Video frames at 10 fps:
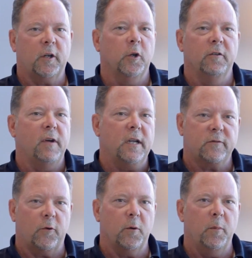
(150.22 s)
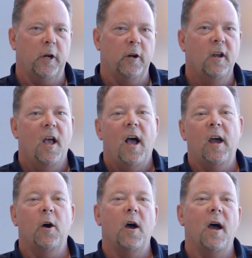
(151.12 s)
couldn't have asked for a better.
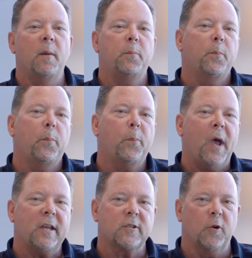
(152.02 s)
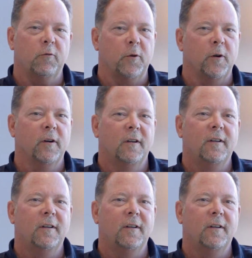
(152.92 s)
I passed over